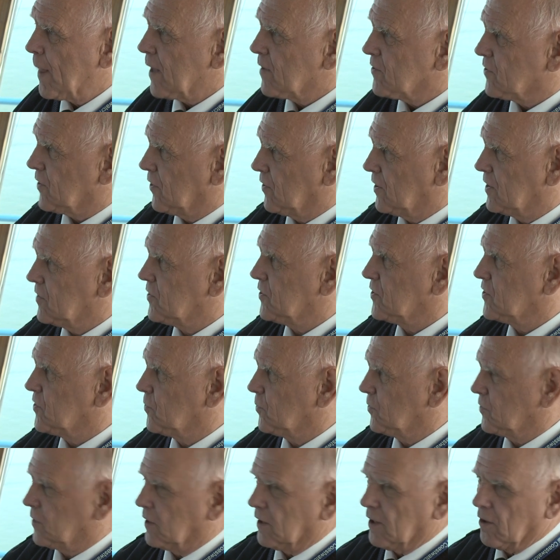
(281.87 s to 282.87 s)
So this is
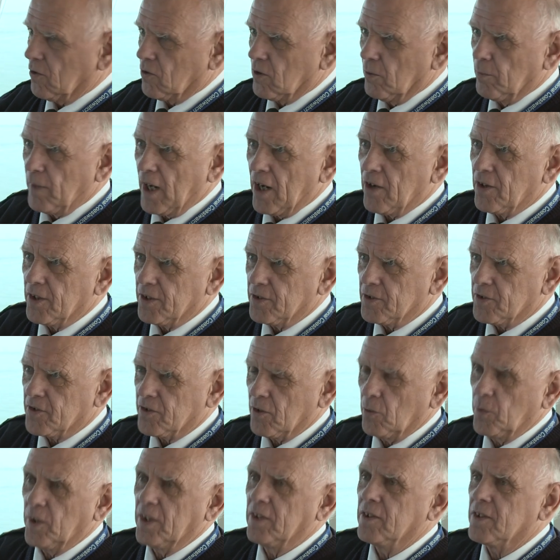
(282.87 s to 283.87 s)
to all the local mariners
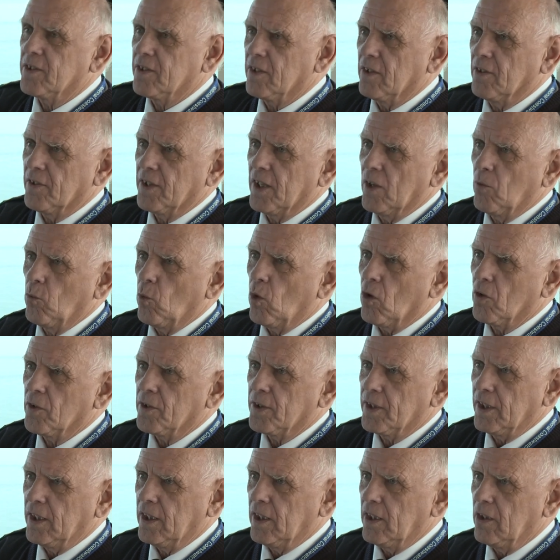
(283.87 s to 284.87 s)
so we can tell them what
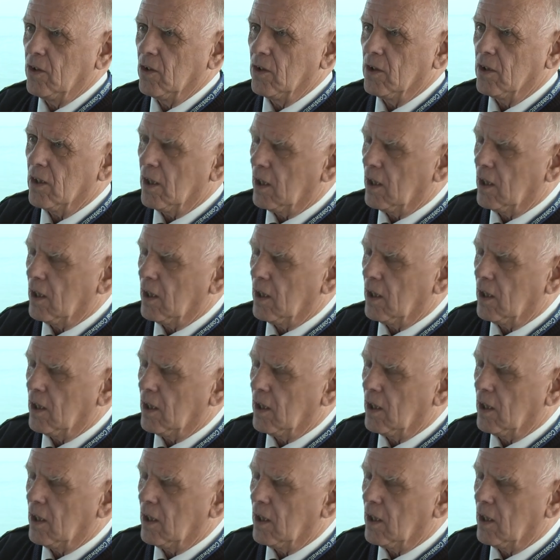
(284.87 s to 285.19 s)
the